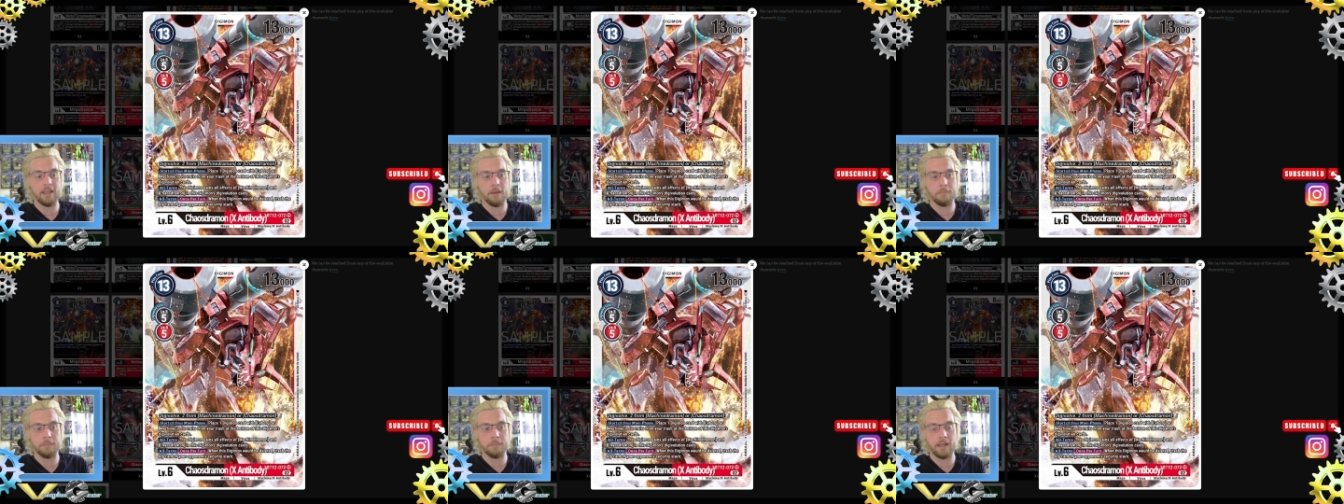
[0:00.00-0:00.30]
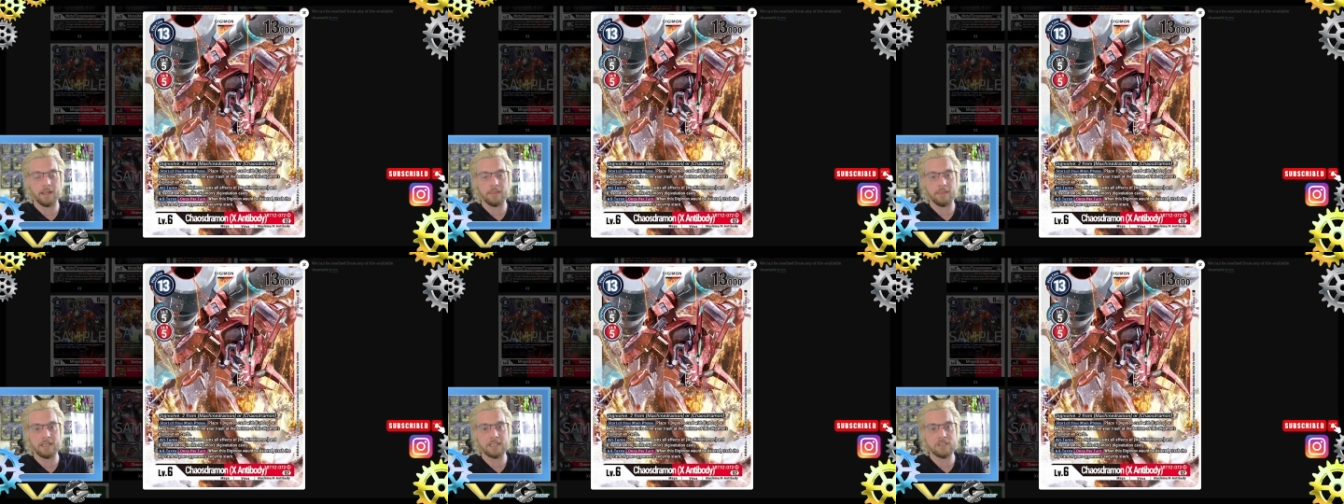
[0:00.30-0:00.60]

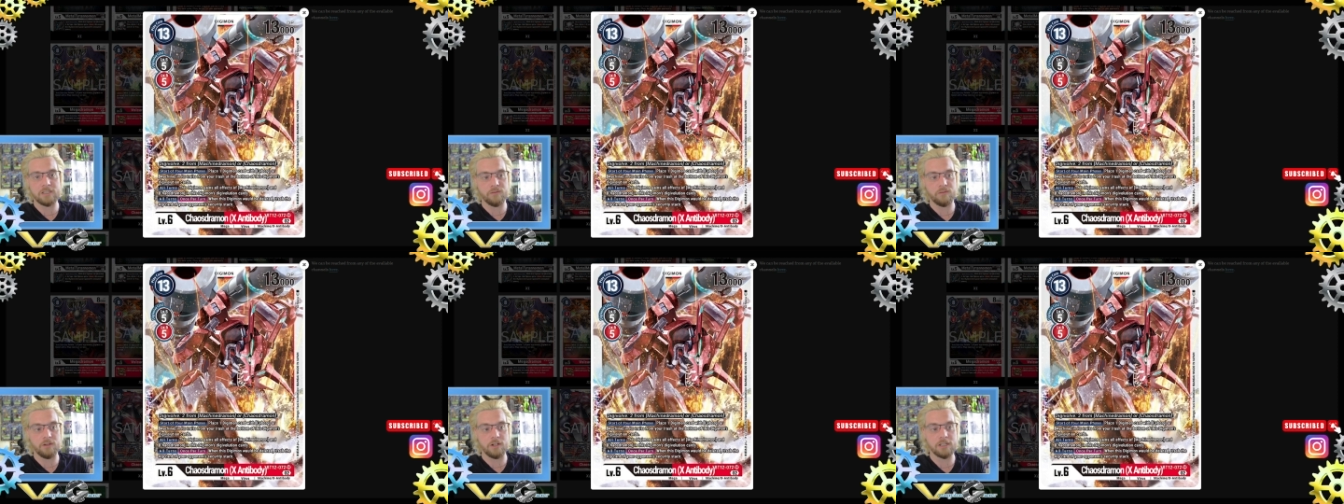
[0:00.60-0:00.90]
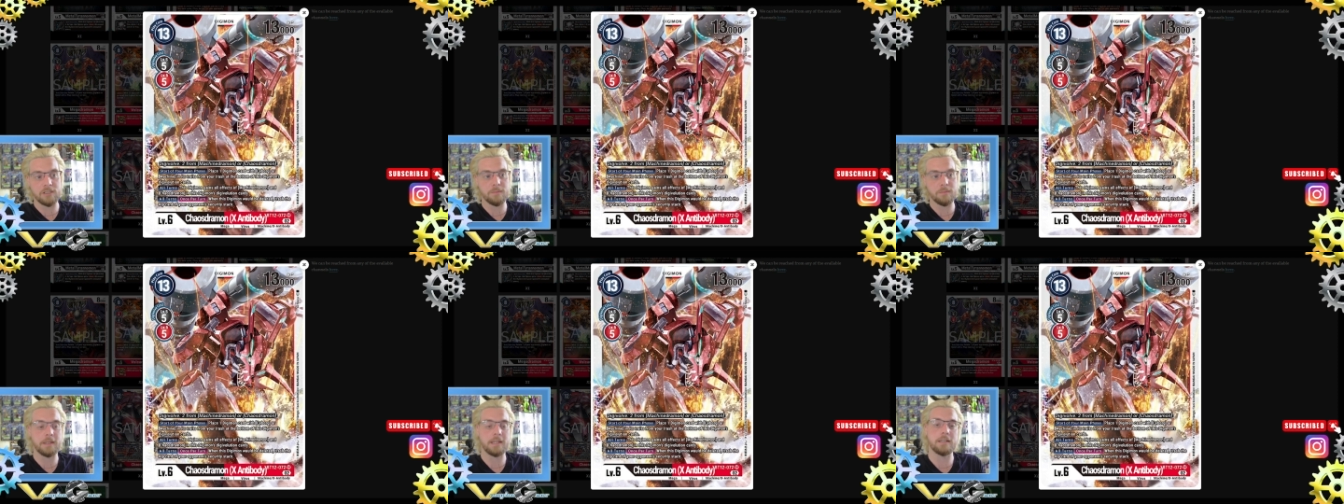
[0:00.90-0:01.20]
Apply this
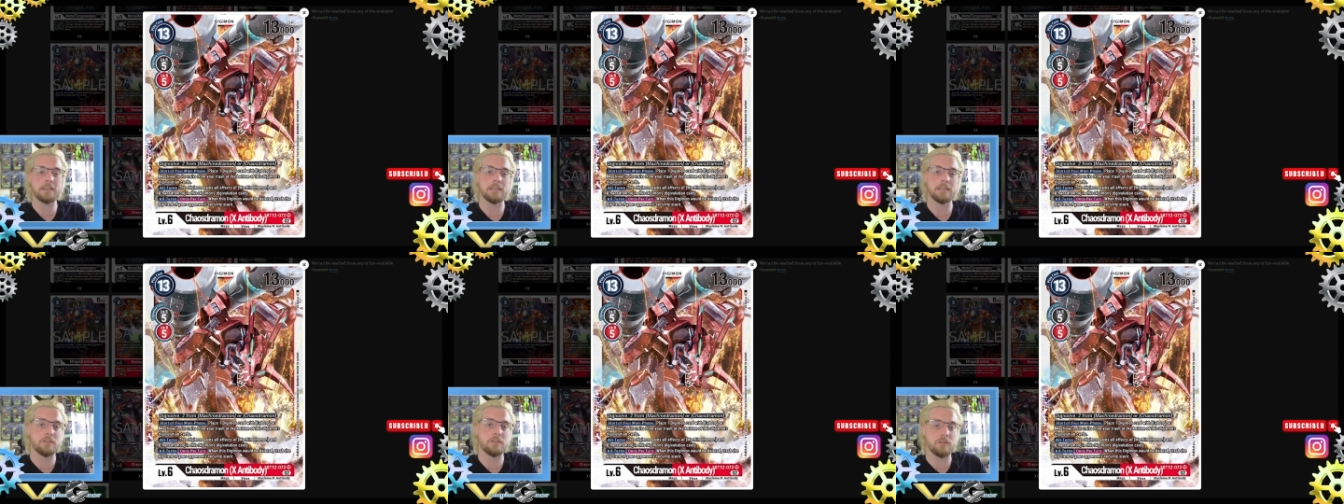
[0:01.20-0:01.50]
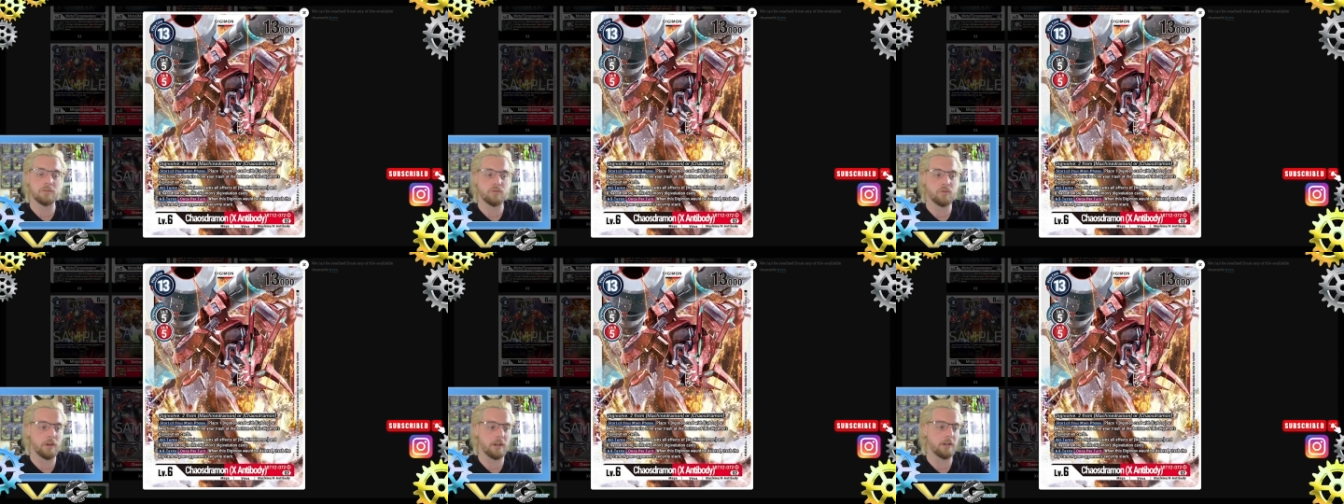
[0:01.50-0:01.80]
first because
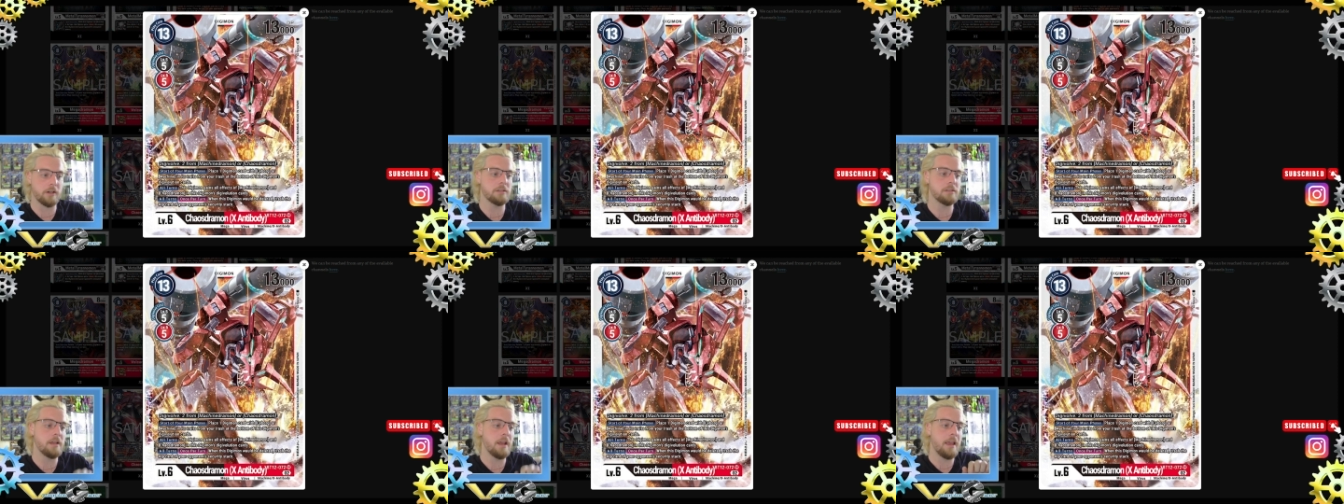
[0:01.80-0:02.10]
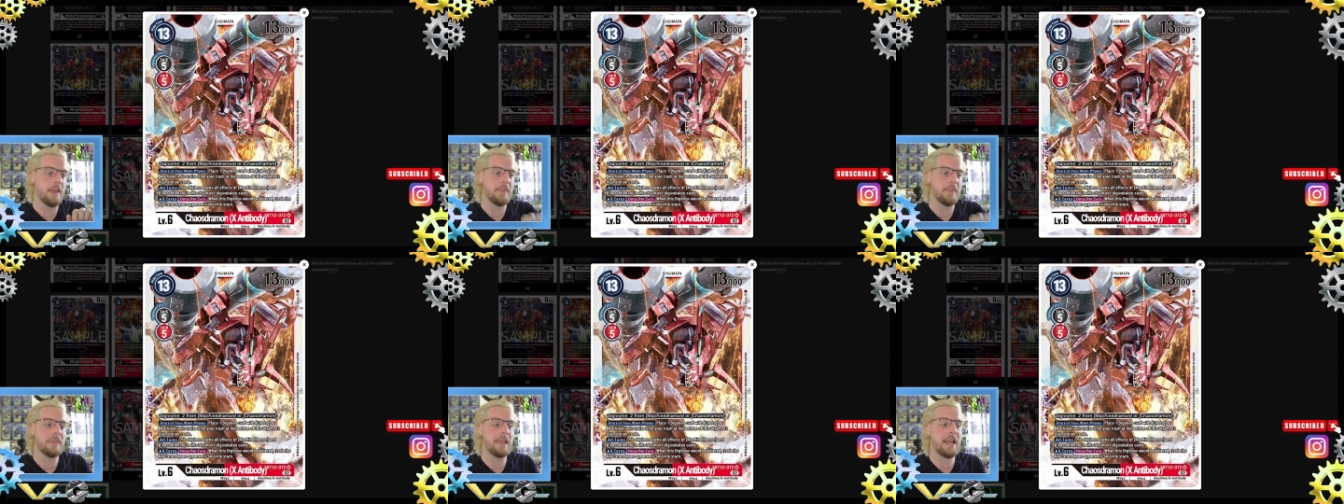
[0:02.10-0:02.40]
it's triggers.
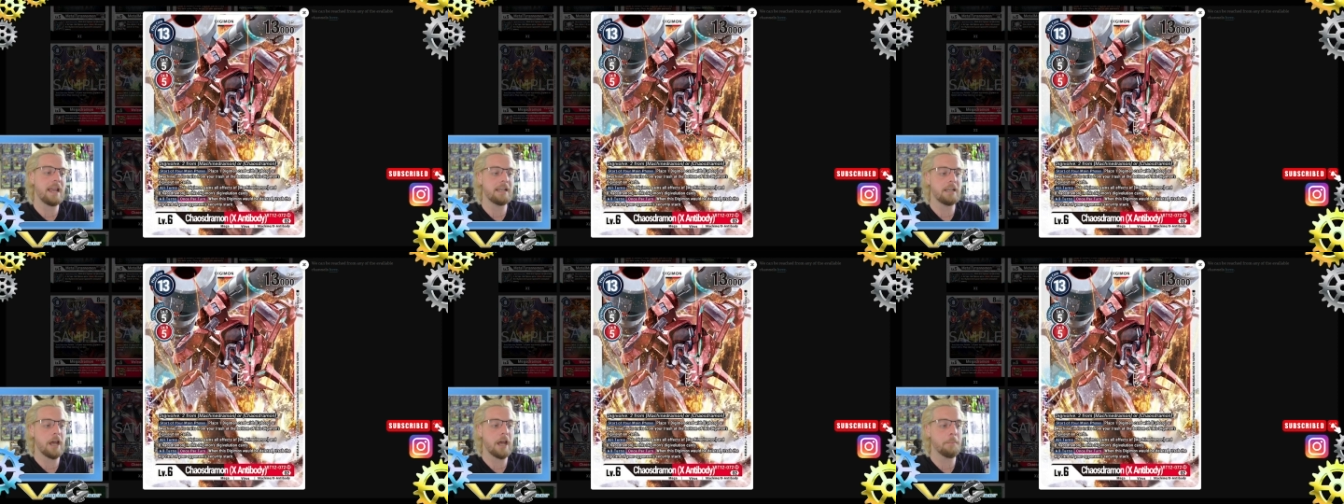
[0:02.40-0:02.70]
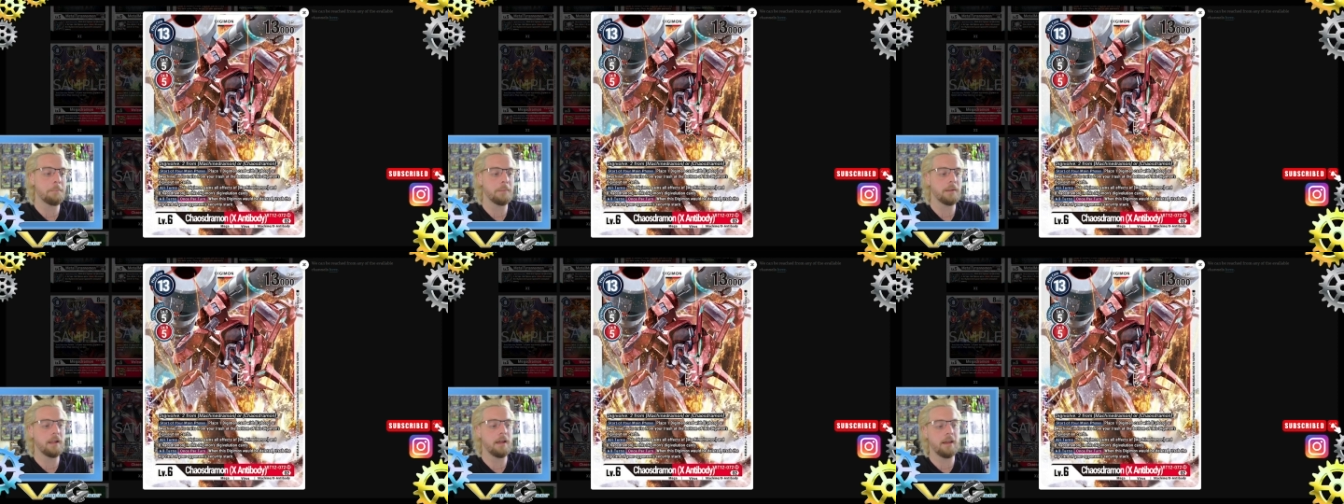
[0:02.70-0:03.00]
Then
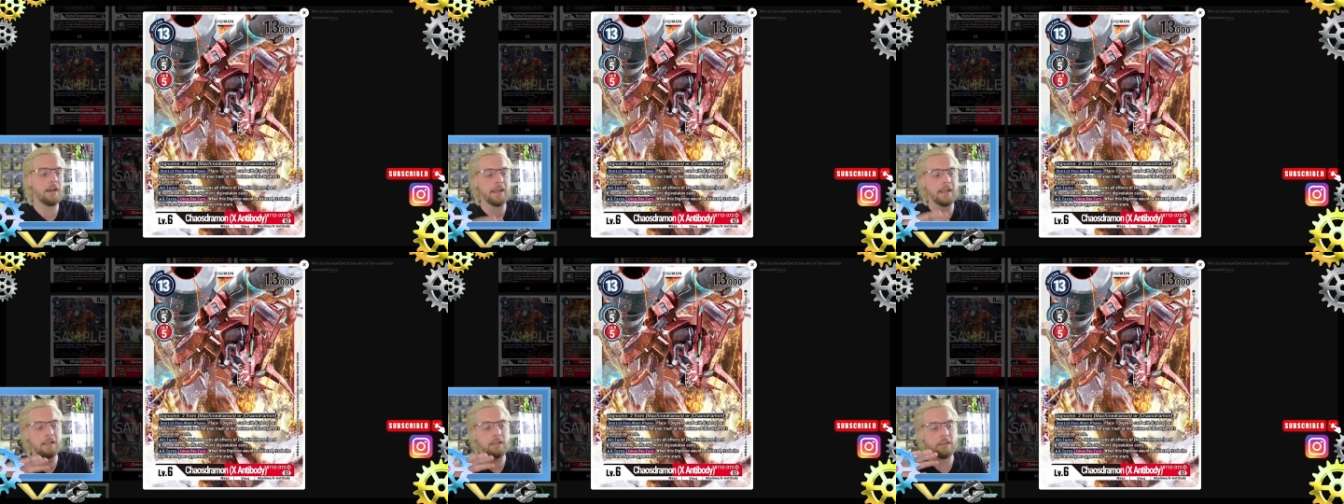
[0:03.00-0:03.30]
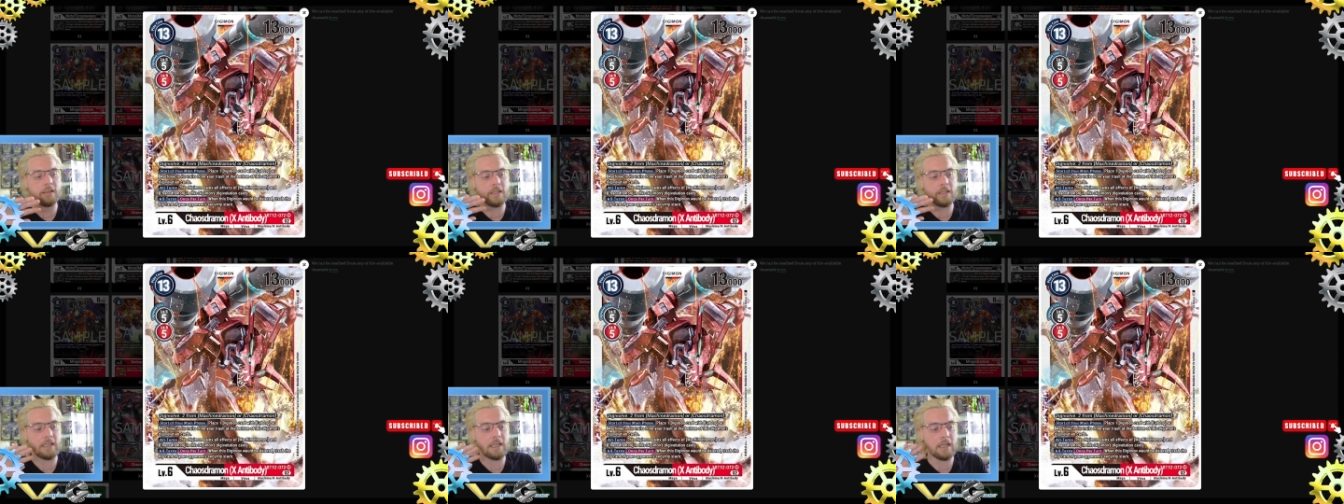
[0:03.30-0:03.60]
apply
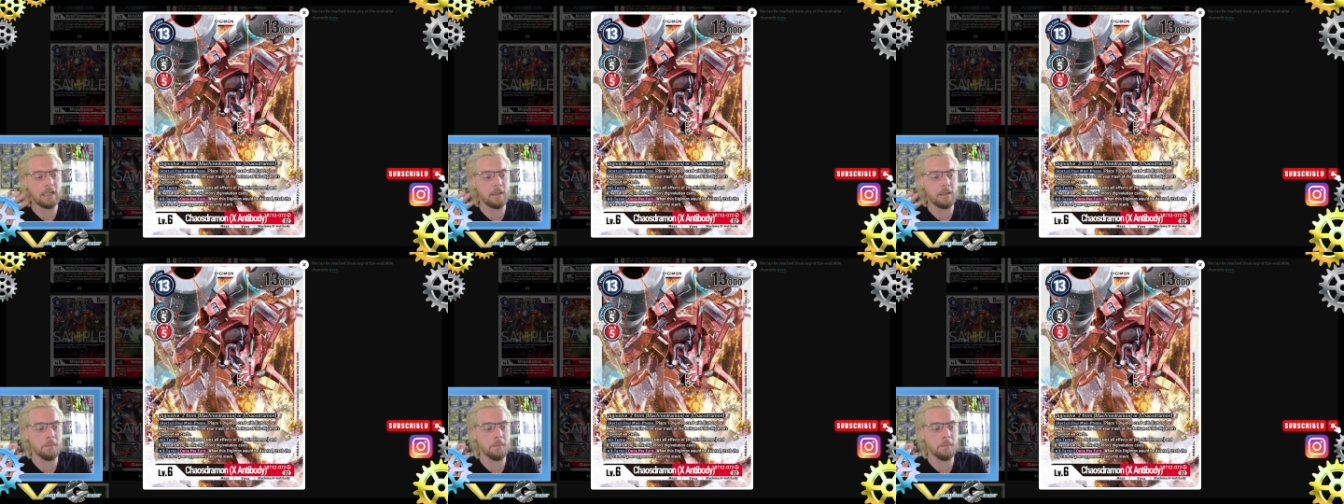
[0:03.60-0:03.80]
the